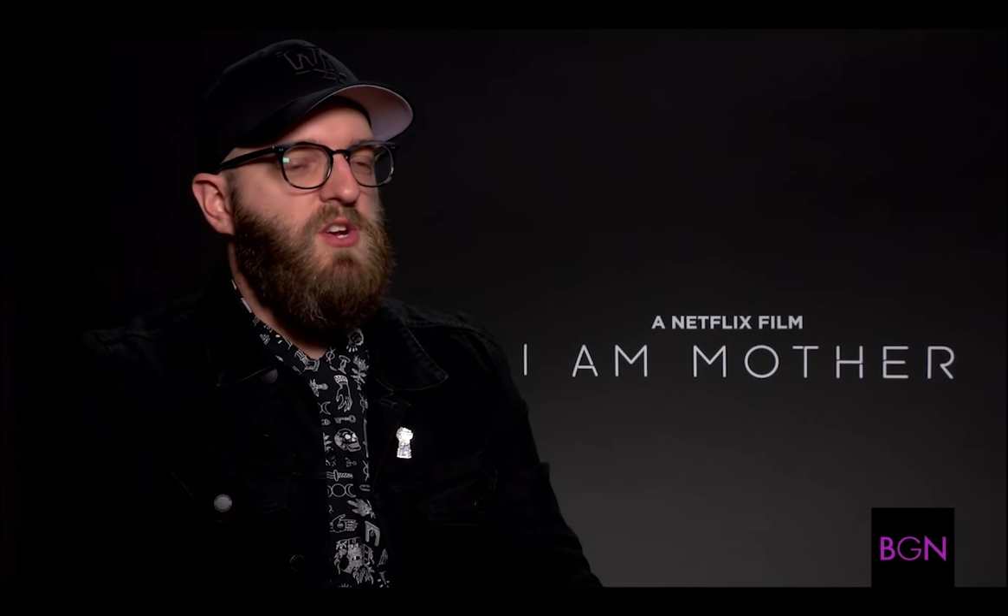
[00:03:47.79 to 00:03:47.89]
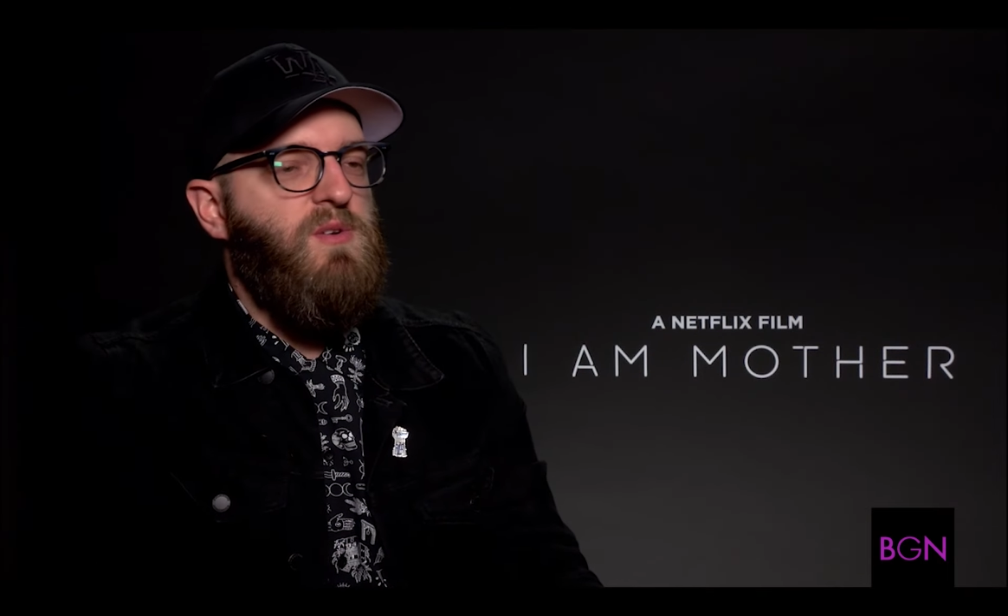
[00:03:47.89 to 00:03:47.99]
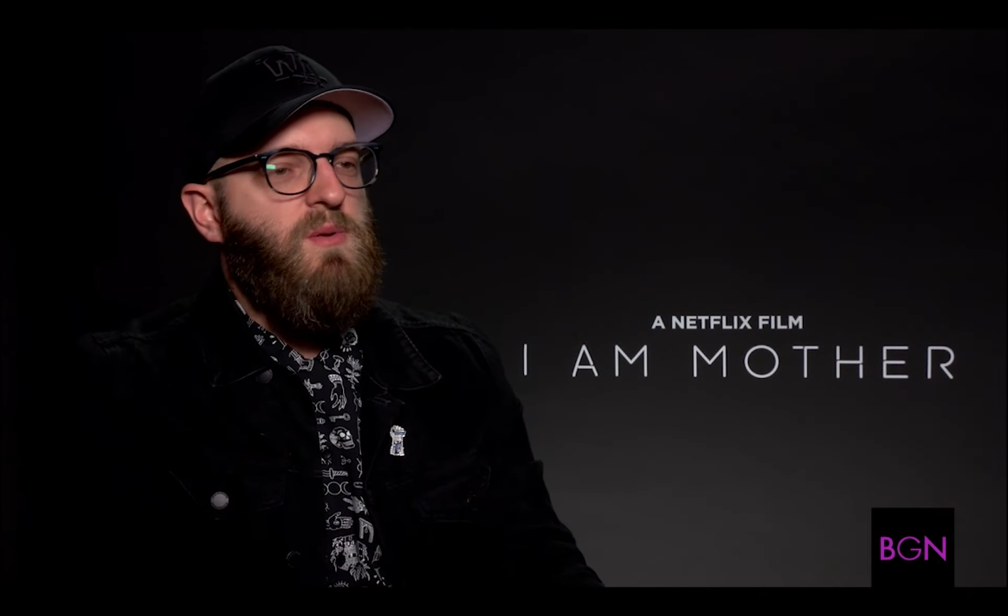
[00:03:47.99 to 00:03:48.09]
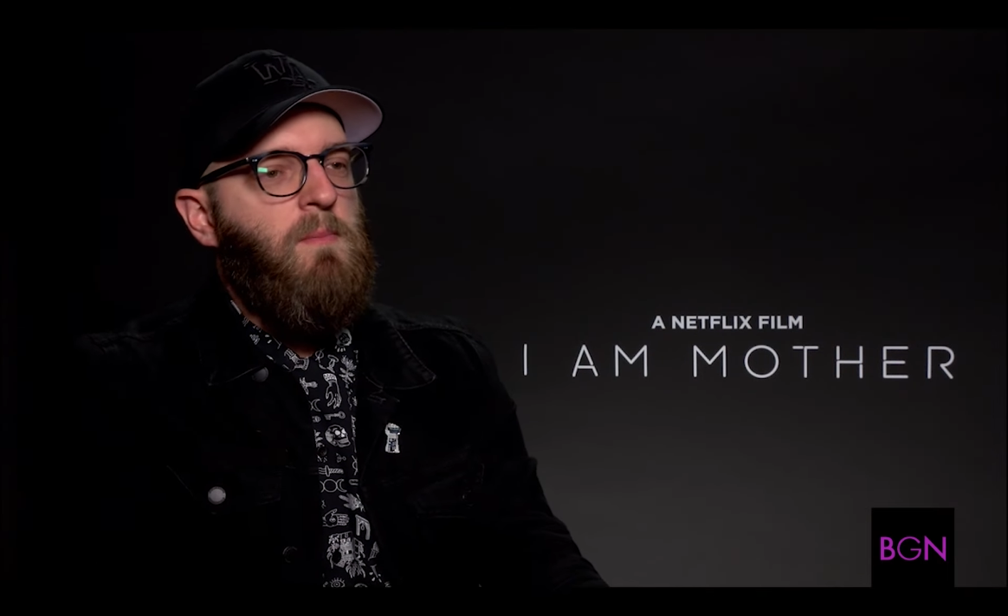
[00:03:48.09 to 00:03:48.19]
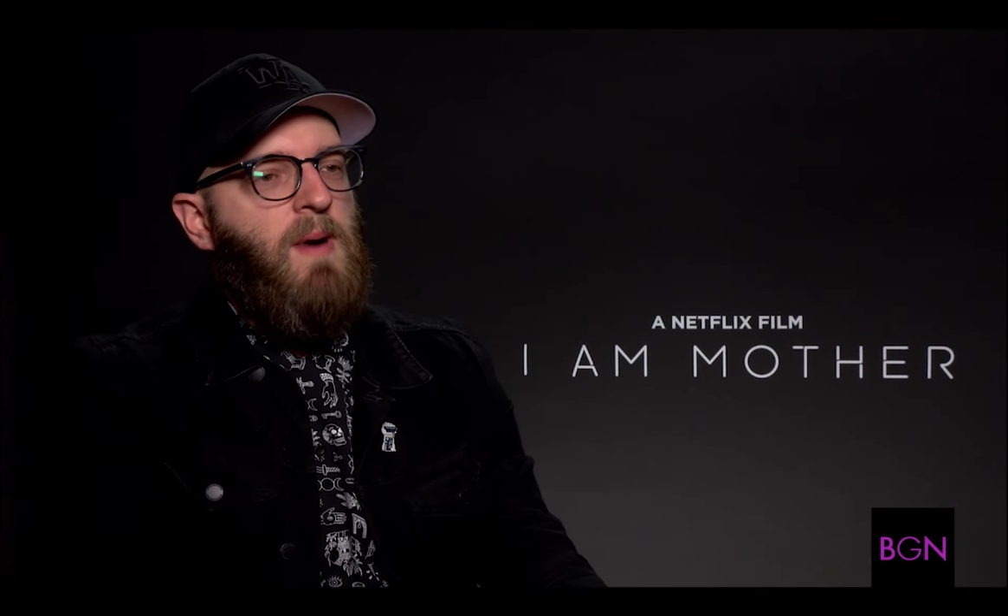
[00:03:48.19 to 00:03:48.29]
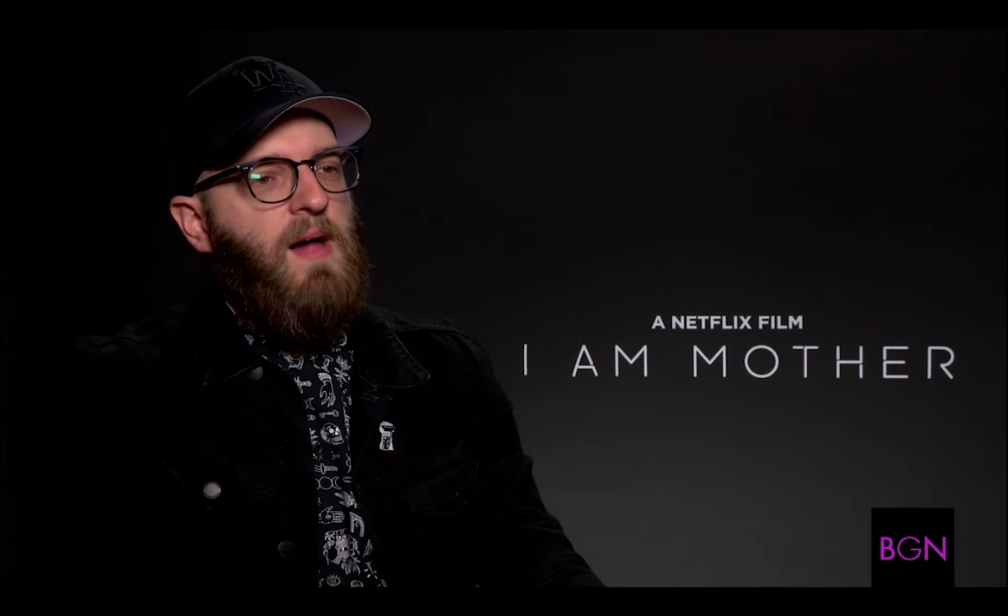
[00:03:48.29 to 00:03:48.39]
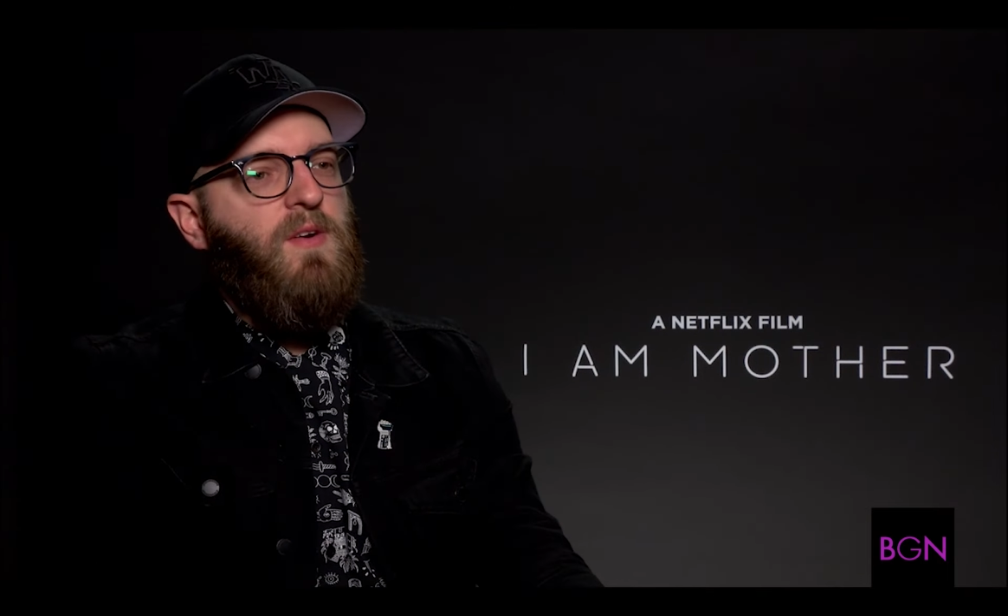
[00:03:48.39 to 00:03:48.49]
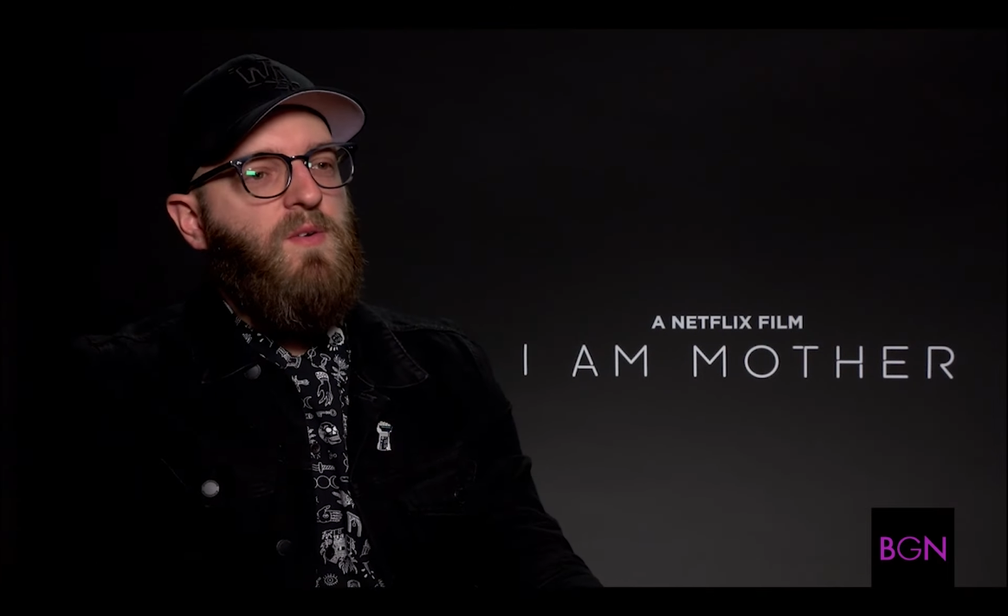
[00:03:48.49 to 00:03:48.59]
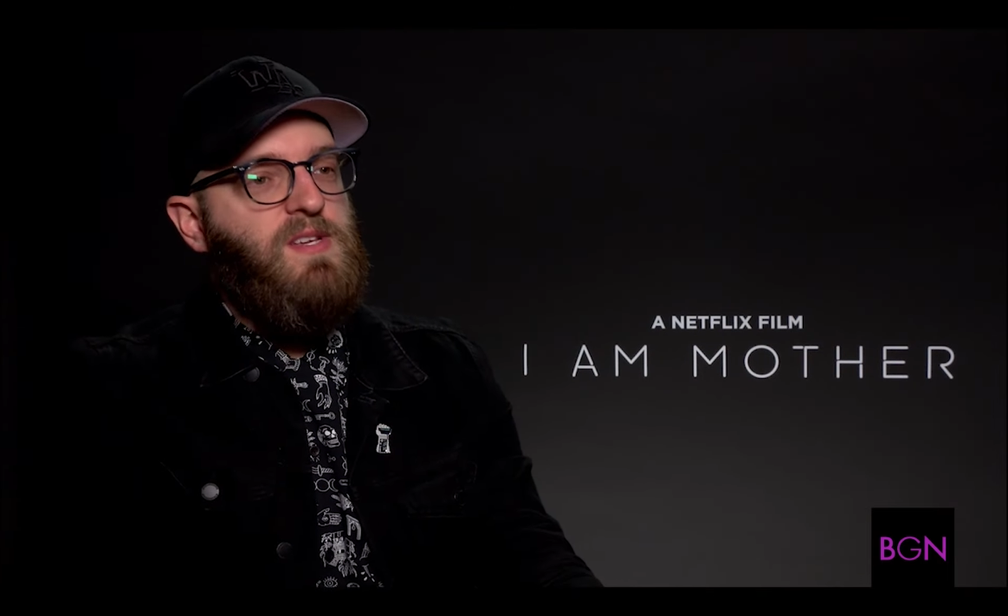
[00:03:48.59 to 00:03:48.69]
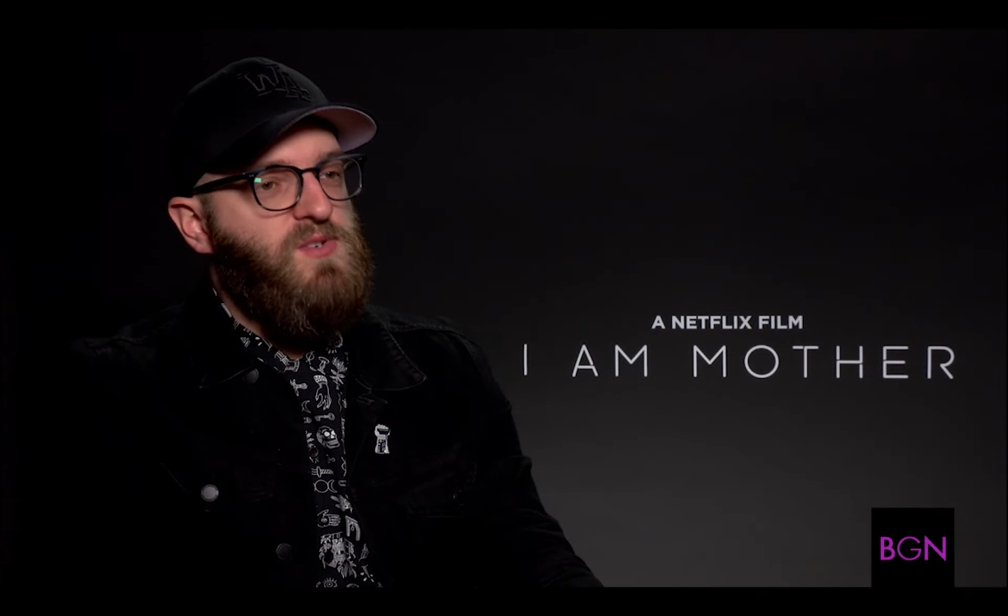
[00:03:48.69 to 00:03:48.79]
You know,
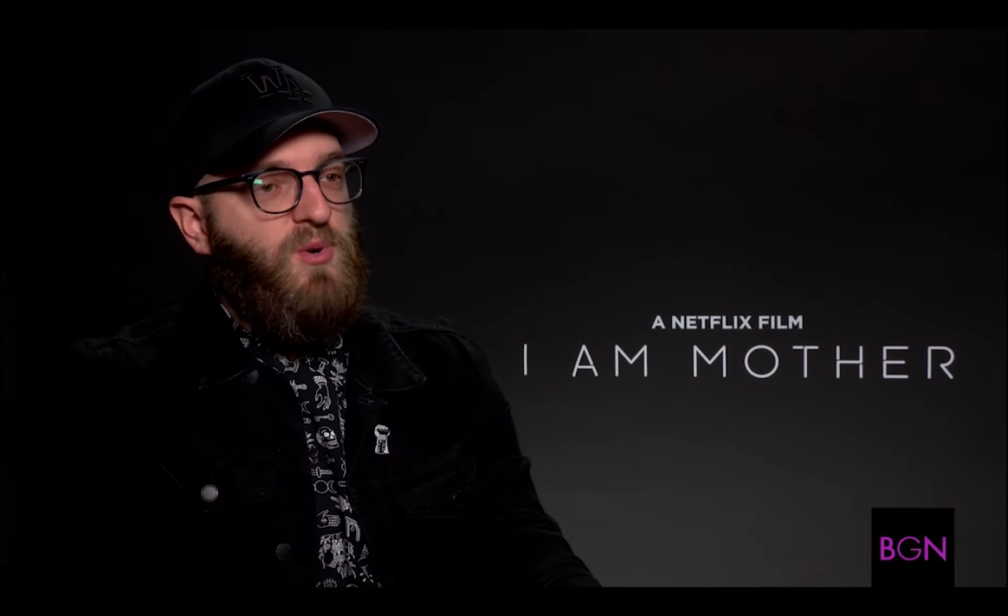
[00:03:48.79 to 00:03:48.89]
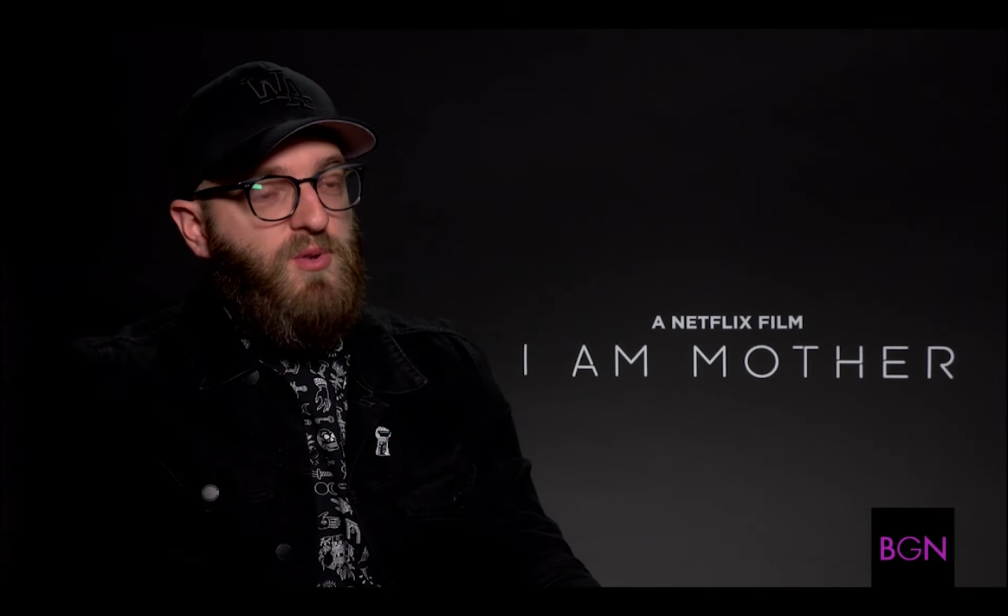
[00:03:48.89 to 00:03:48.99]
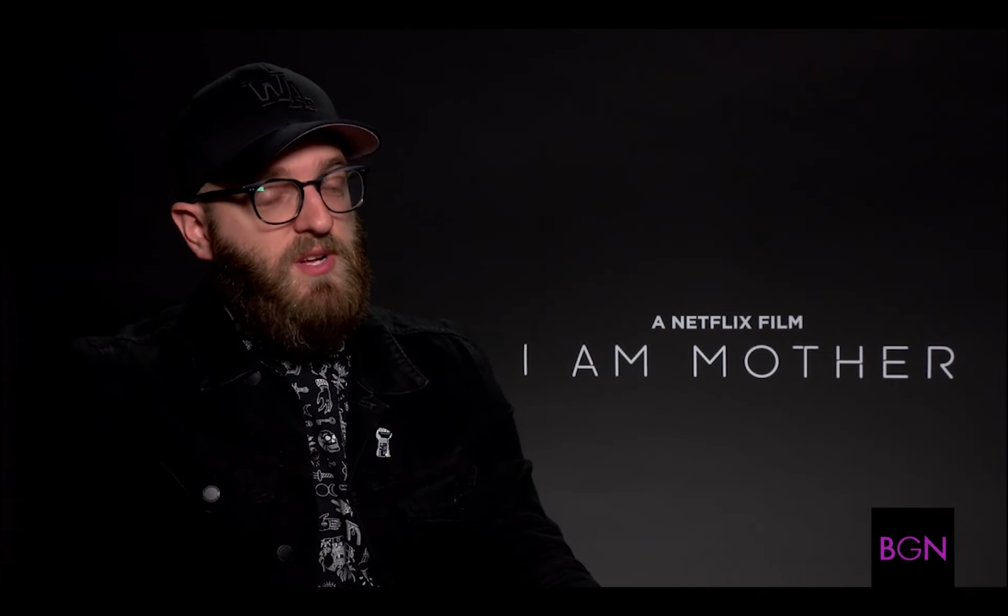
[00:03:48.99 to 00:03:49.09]
mother is all